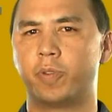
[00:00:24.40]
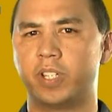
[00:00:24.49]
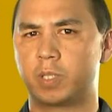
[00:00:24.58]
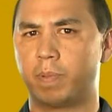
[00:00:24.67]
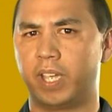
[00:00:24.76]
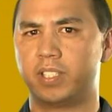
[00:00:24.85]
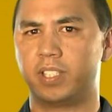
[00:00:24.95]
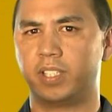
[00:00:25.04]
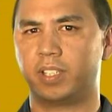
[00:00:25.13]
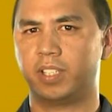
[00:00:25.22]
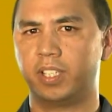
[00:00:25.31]
rent space
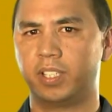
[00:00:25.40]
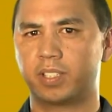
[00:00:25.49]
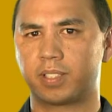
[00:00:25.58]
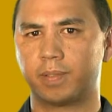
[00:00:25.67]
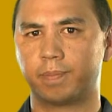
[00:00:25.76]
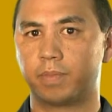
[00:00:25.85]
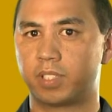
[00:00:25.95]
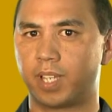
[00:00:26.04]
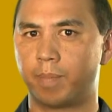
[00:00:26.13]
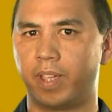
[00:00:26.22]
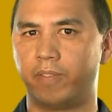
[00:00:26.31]
in clinics,
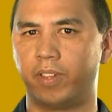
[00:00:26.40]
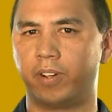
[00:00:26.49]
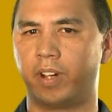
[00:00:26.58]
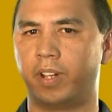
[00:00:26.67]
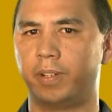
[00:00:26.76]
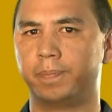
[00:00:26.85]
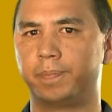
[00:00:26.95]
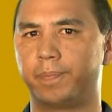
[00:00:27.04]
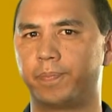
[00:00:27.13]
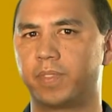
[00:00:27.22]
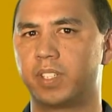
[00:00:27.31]
some have their own.
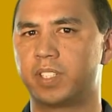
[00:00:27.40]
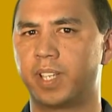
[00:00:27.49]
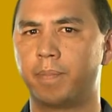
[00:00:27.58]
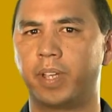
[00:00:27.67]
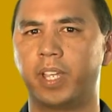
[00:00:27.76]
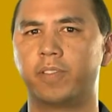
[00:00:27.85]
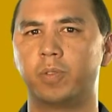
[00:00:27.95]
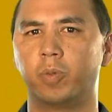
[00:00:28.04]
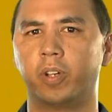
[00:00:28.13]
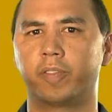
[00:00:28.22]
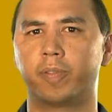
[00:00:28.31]
Some may
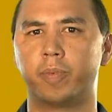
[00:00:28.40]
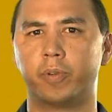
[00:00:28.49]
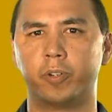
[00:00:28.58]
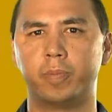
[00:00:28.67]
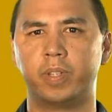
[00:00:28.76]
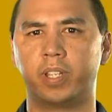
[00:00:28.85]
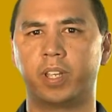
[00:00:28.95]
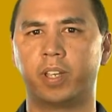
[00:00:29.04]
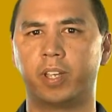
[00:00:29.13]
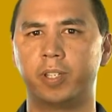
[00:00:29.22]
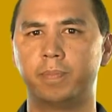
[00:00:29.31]
even work from a room in their
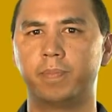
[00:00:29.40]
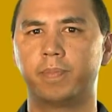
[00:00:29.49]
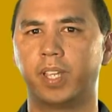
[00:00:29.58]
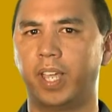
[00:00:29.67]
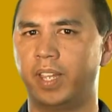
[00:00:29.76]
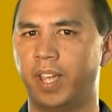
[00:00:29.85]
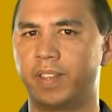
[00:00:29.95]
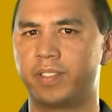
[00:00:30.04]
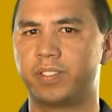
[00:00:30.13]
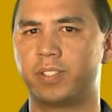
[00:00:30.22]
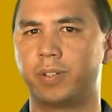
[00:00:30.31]
home, and
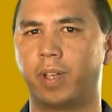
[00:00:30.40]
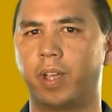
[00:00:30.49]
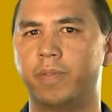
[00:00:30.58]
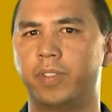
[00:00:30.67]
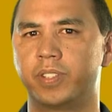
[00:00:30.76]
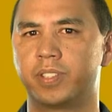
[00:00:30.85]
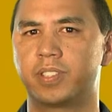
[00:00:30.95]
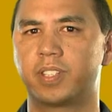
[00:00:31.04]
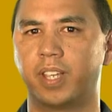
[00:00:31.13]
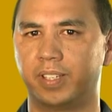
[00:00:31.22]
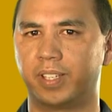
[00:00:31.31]
others do home
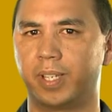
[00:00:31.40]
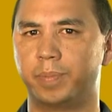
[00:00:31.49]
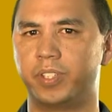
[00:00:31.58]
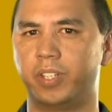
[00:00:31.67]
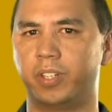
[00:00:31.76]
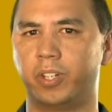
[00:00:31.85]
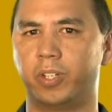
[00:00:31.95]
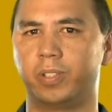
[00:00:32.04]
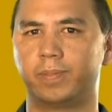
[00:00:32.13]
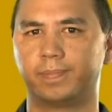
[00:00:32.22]
visits and come to you.